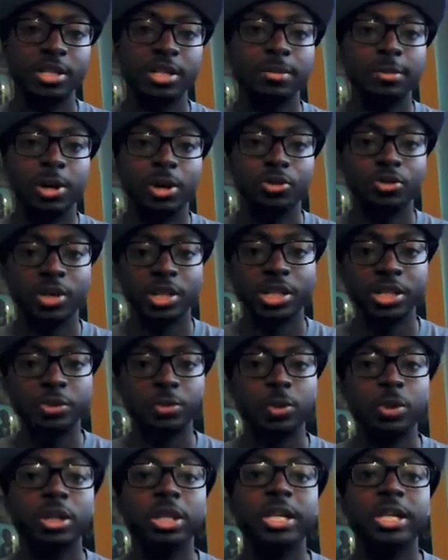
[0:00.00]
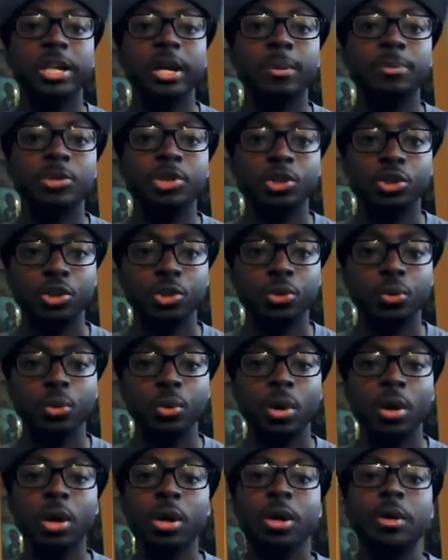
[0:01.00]
email addresses will lead up to
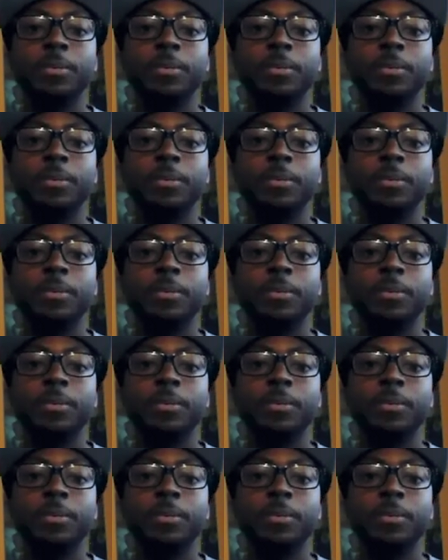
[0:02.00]
you